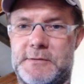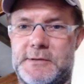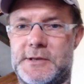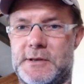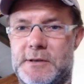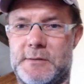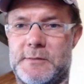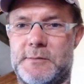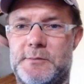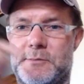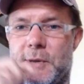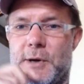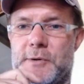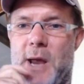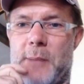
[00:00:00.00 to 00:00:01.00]
to
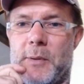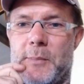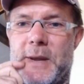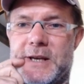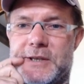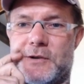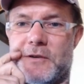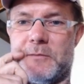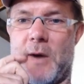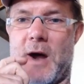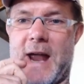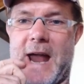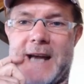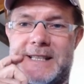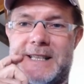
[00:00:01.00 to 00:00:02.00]
build up a picture of
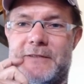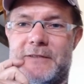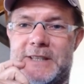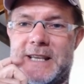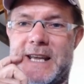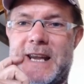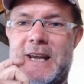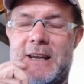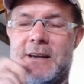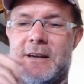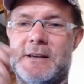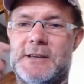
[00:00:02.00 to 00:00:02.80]
my activity.